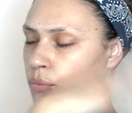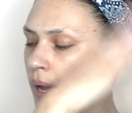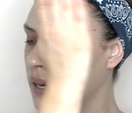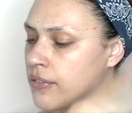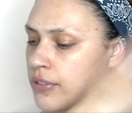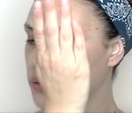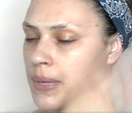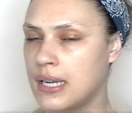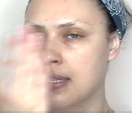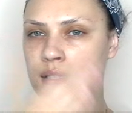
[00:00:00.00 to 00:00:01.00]
Wait a few
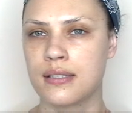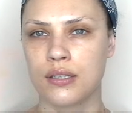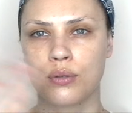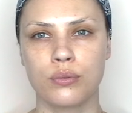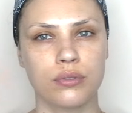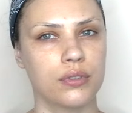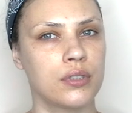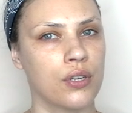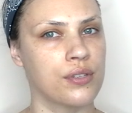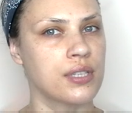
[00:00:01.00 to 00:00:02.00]
minutes until
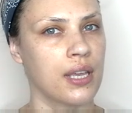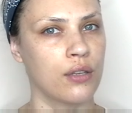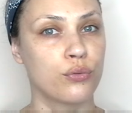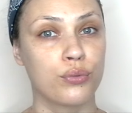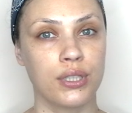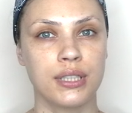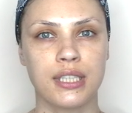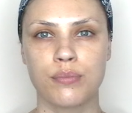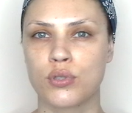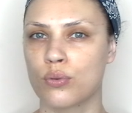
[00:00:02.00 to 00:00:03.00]
your skin really
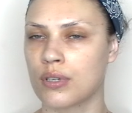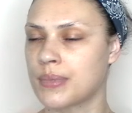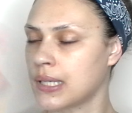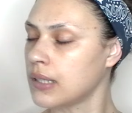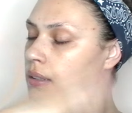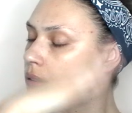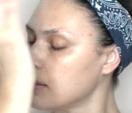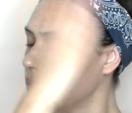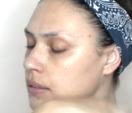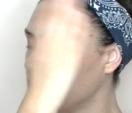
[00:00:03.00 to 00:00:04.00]
absorbs it.
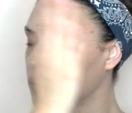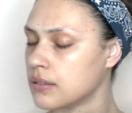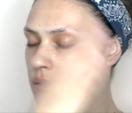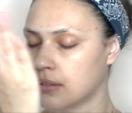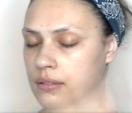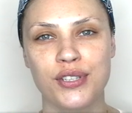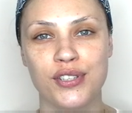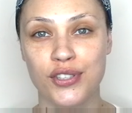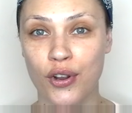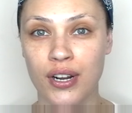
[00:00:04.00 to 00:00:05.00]
To
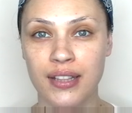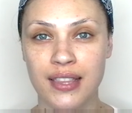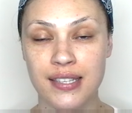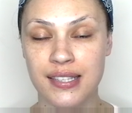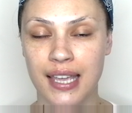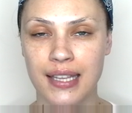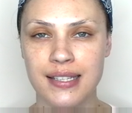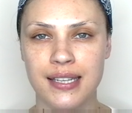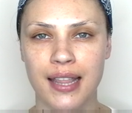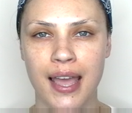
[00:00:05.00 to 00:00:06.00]
start the skin
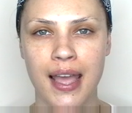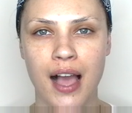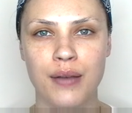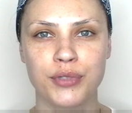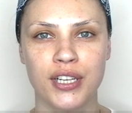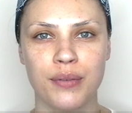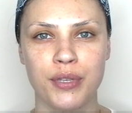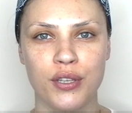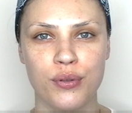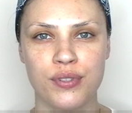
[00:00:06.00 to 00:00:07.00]
today, I'm going to be
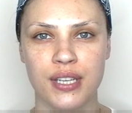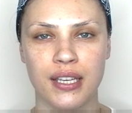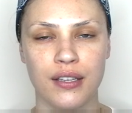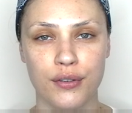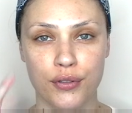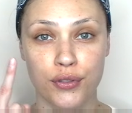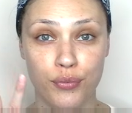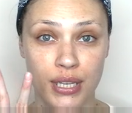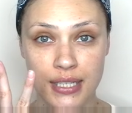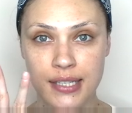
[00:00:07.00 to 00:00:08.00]
using
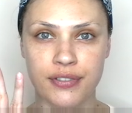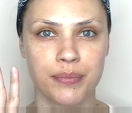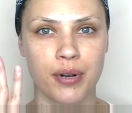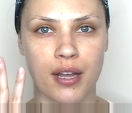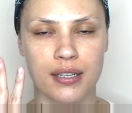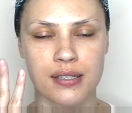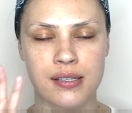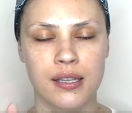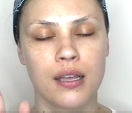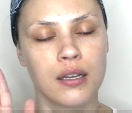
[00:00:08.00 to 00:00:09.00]
three different
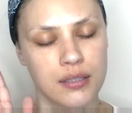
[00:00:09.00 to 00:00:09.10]
products.